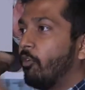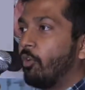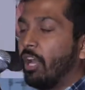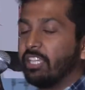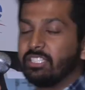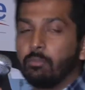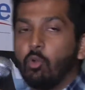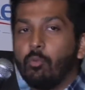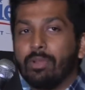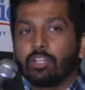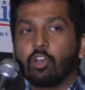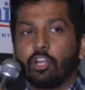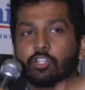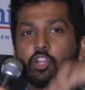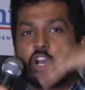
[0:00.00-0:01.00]
as a movement
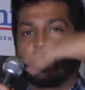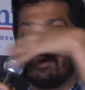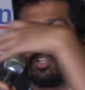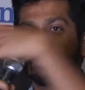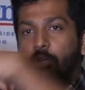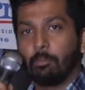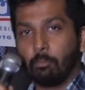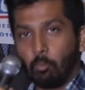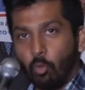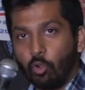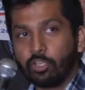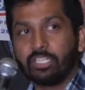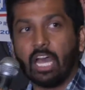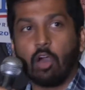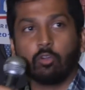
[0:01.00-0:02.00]
going to talk about the
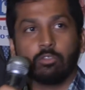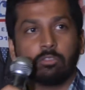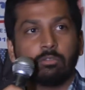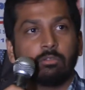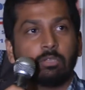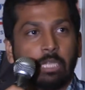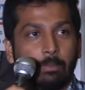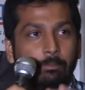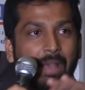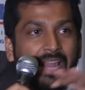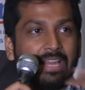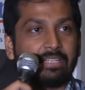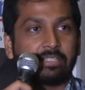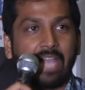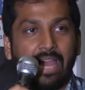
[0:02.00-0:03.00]
more down
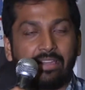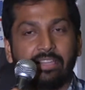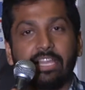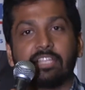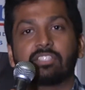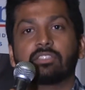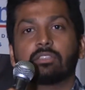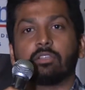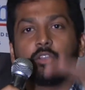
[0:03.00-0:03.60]
ballot candidates,